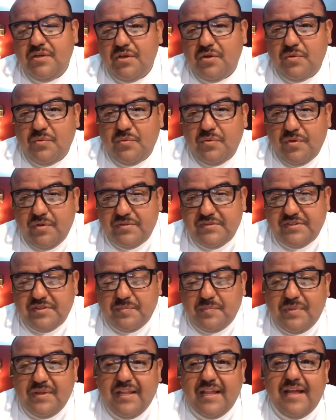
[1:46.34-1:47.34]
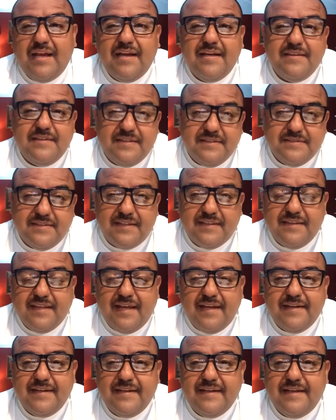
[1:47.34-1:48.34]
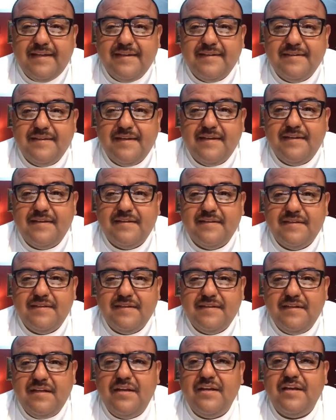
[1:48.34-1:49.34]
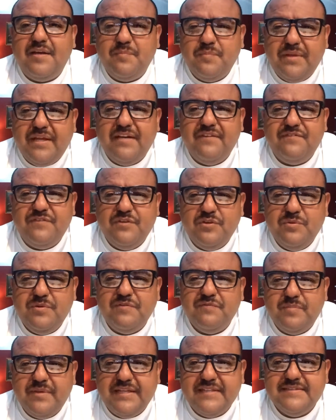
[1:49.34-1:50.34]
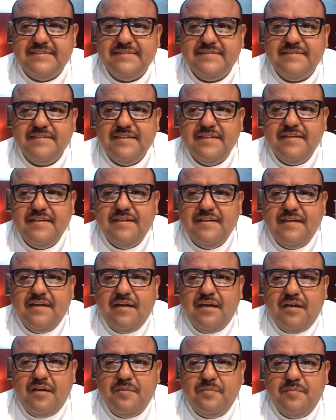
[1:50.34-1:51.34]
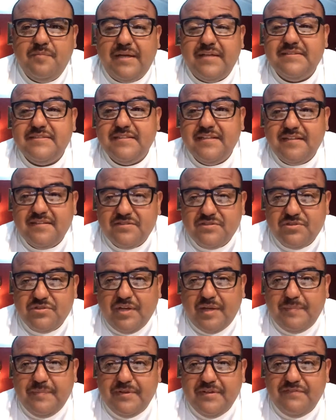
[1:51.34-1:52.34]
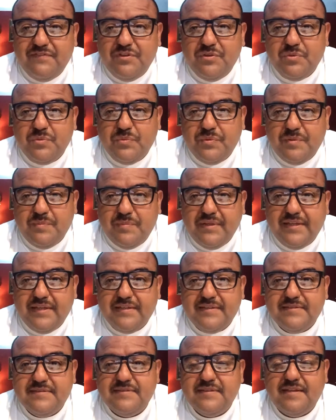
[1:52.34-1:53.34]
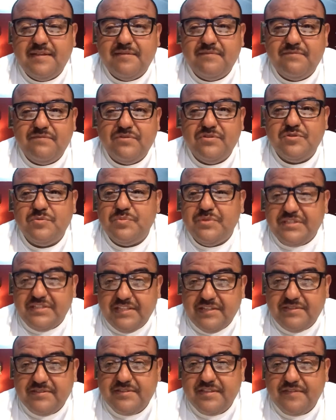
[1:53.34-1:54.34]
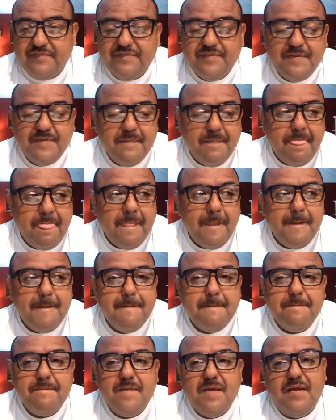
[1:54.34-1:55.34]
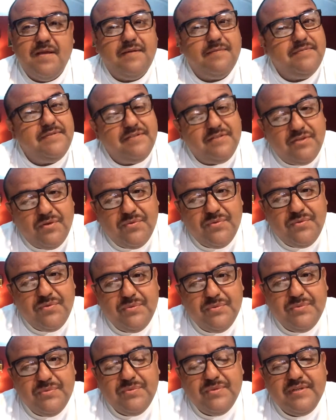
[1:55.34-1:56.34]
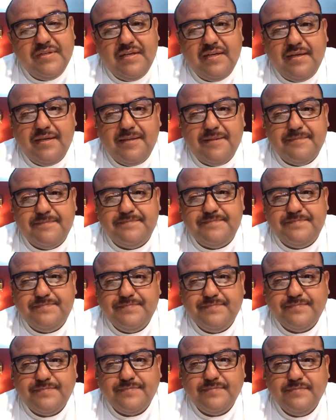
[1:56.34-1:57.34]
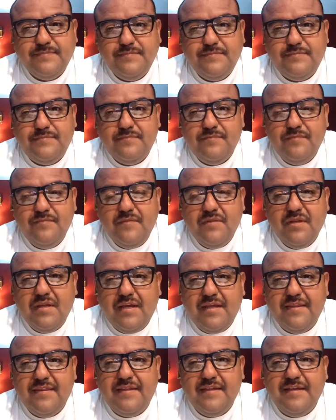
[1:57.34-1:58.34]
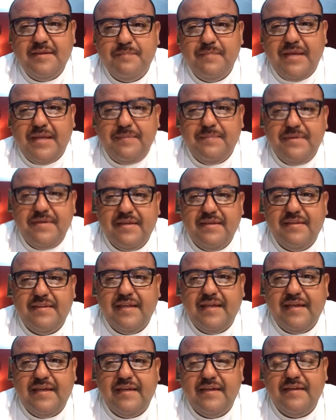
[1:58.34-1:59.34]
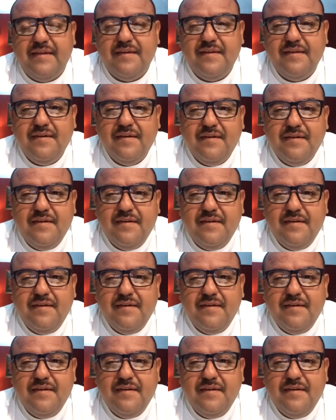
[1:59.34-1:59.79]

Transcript: where I was going to apply, things like that. And I applied a few different places. I actually got a Skype interview with one place for some retail stuff. Didn't go through. I think maybe